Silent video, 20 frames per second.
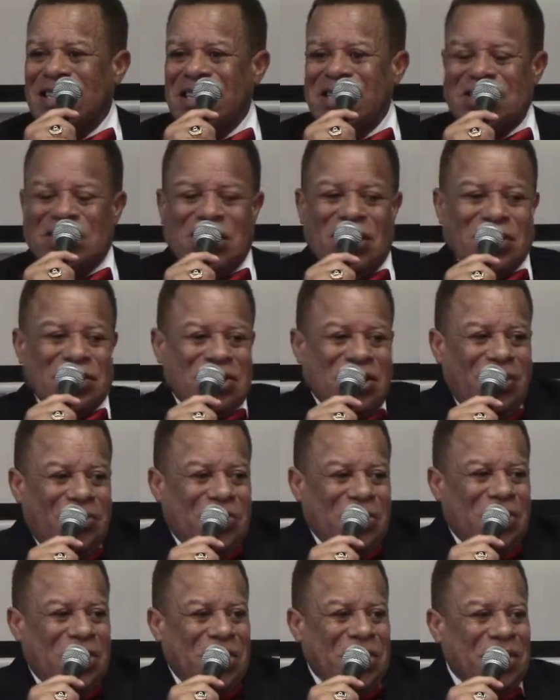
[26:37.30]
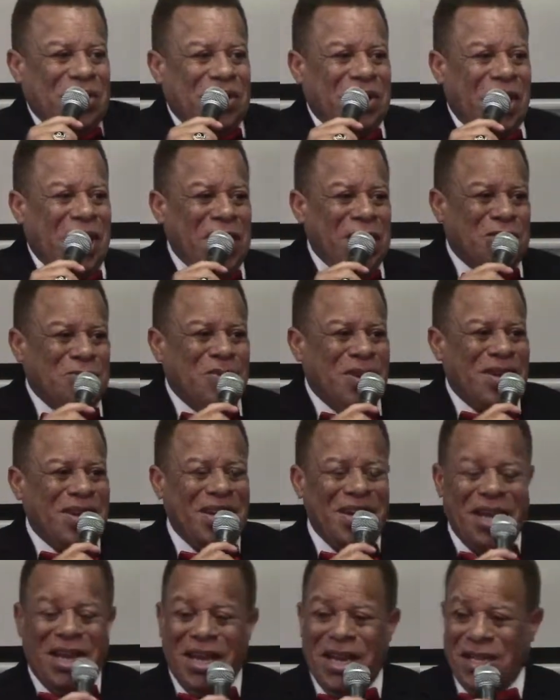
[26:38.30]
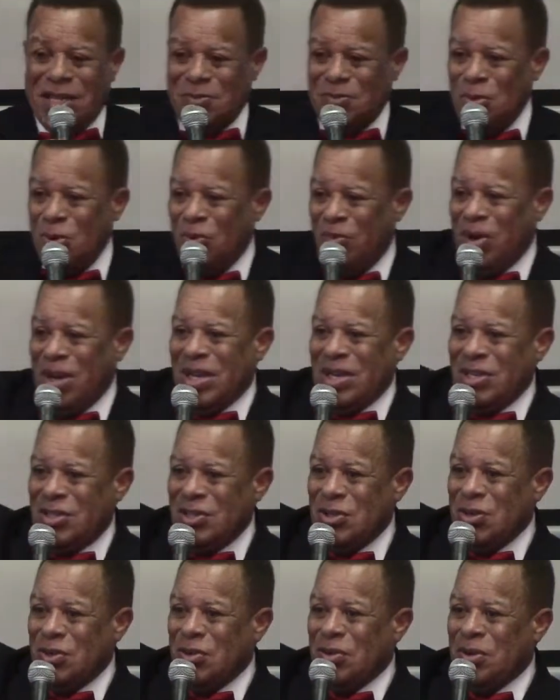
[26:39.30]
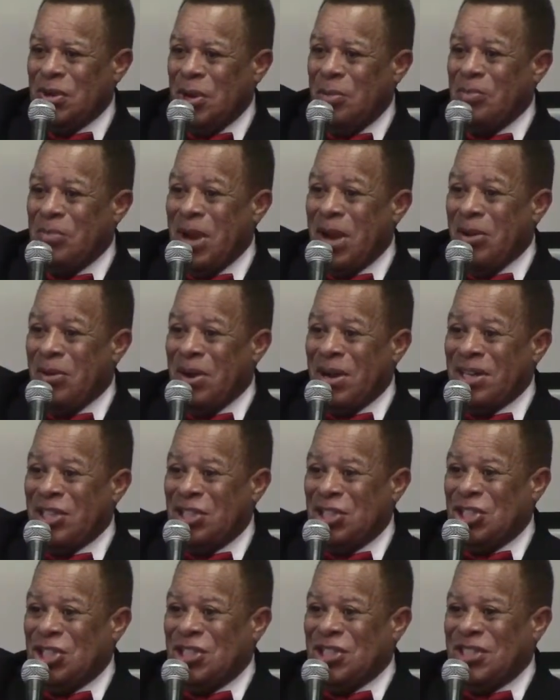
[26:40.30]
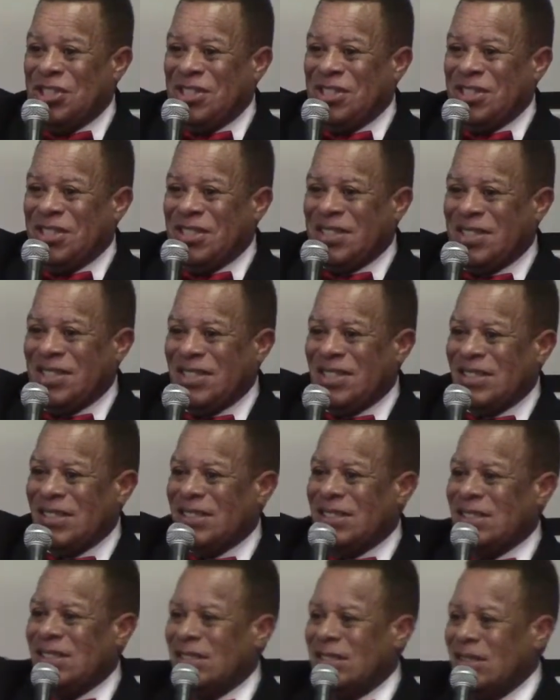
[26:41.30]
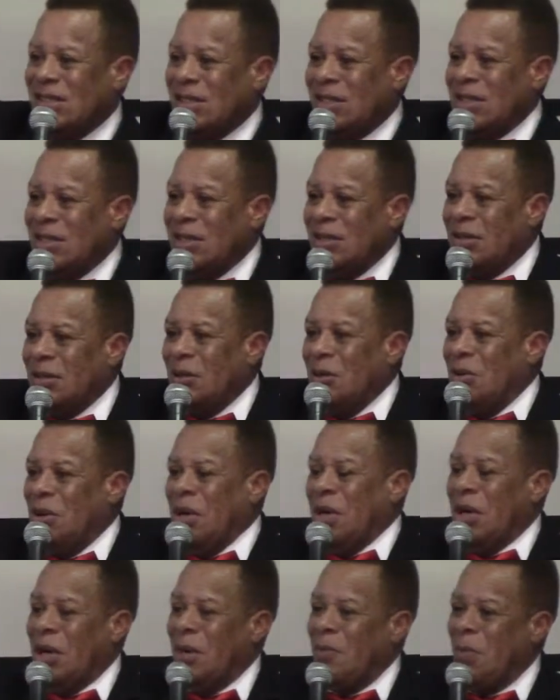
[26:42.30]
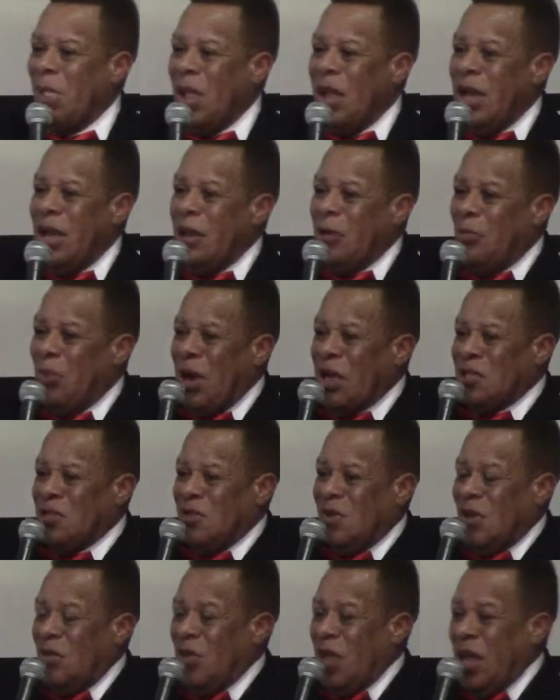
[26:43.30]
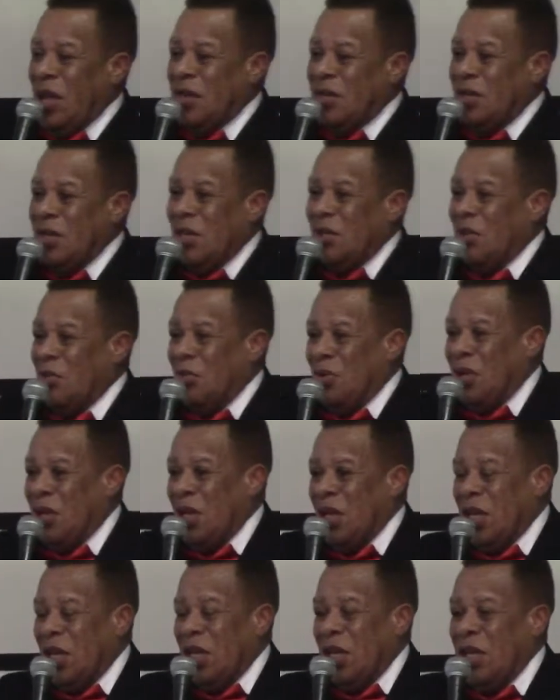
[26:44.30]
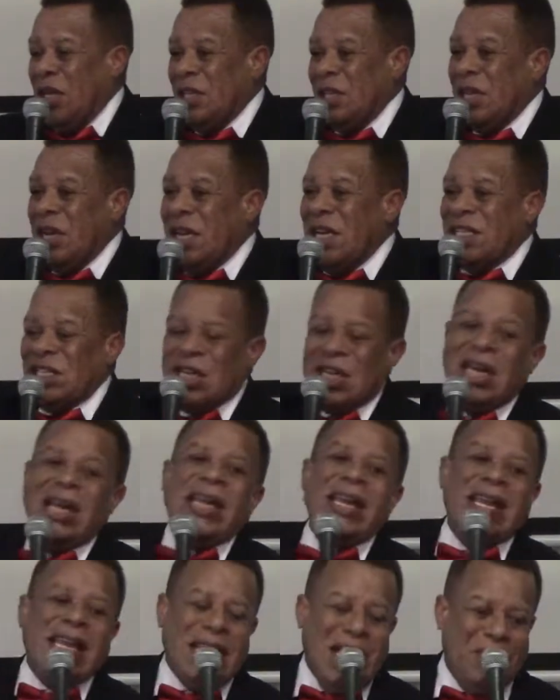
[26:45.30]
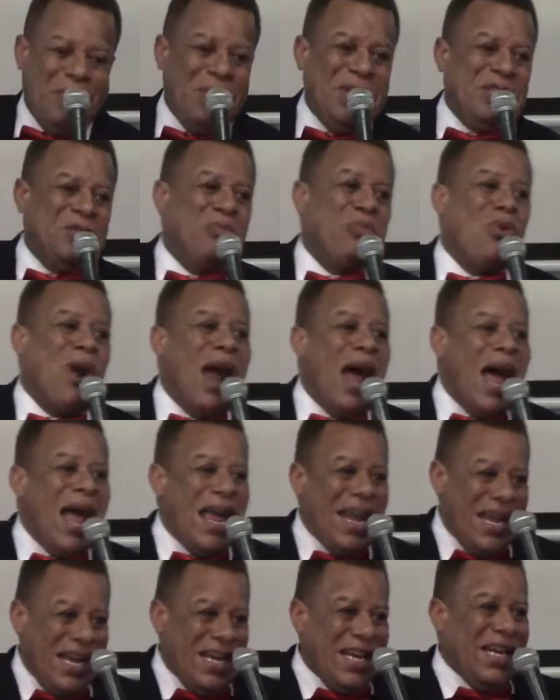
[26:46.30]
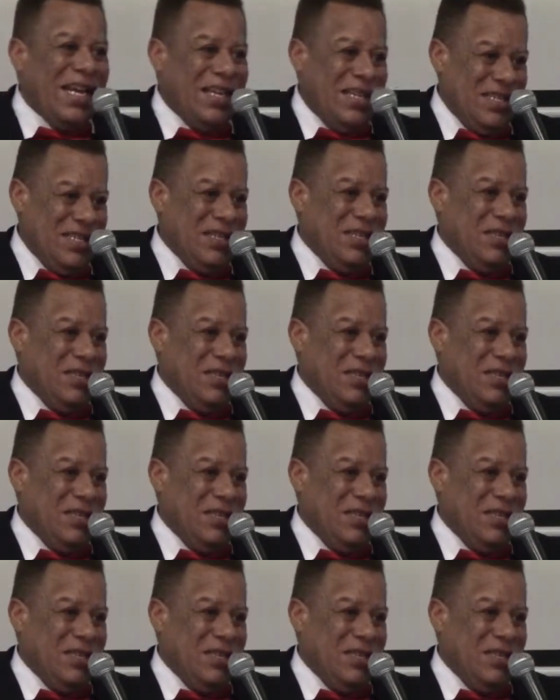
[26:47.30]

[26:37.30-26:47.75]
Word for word: He starts off with an engagement and he's moving into a marriage. Gloria. In the process of all that, you know, he, he's cleaning up his bride.